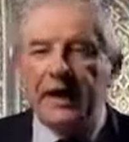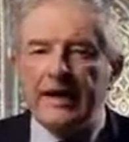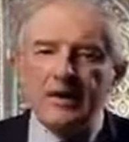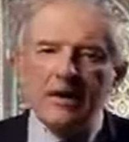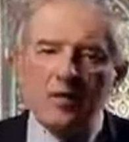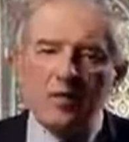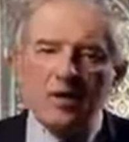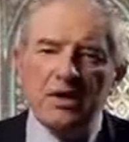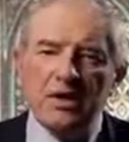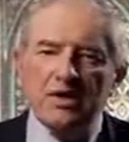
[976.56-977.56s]
In other
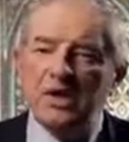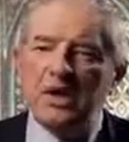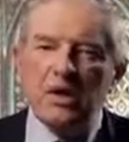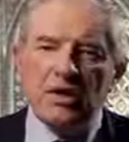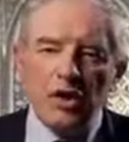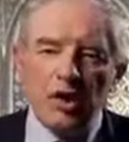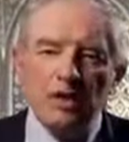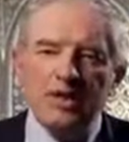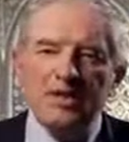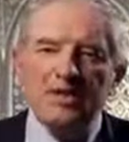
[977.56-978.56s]
words,
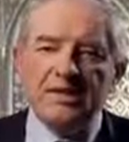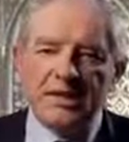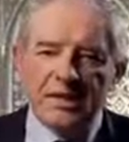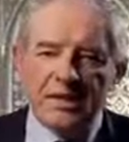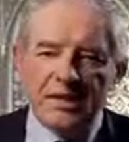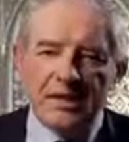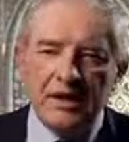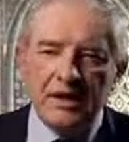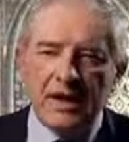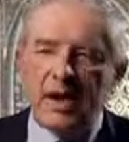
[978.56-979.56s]
God
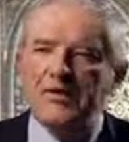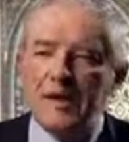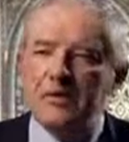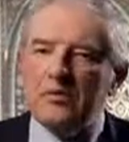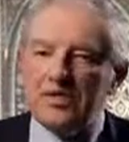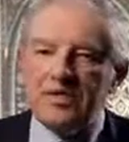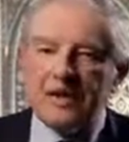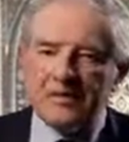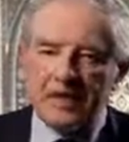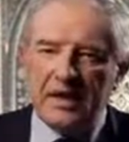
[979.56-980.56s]
existed and there was
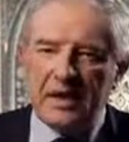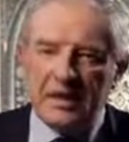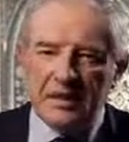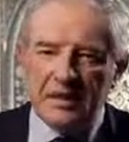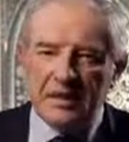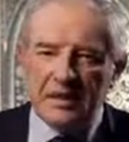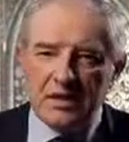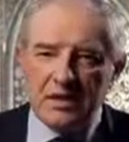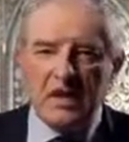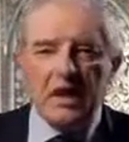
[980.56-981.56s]
nothing else.
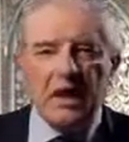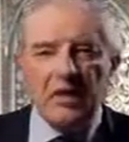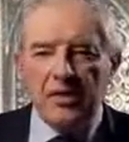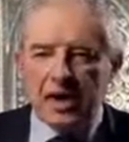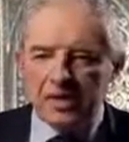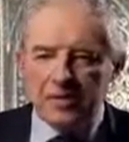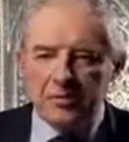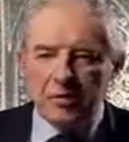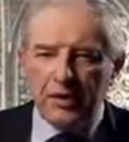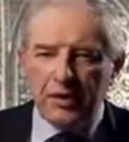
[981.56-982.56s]
And that's
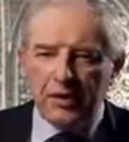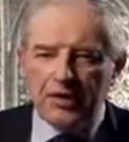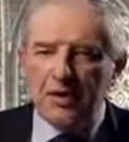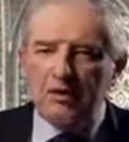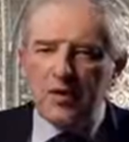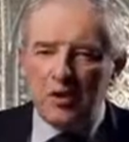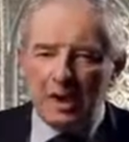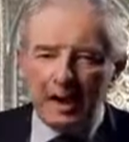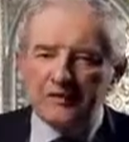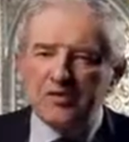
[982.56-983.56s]
the point where
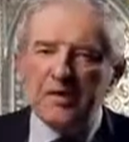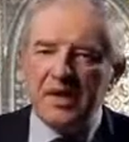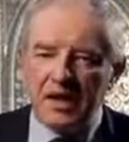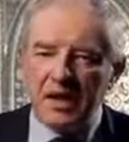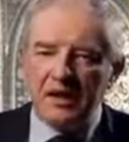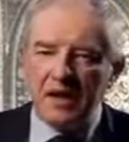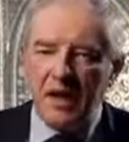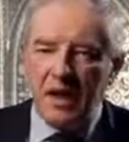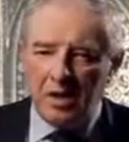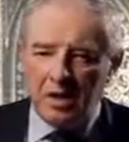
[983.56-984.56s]
we have to begin
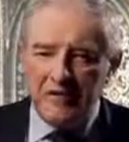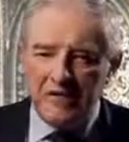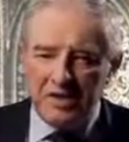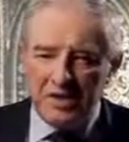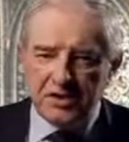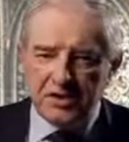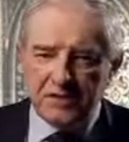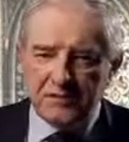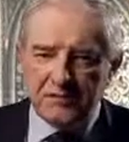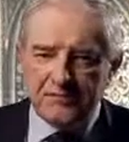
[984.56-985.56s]
our conversation.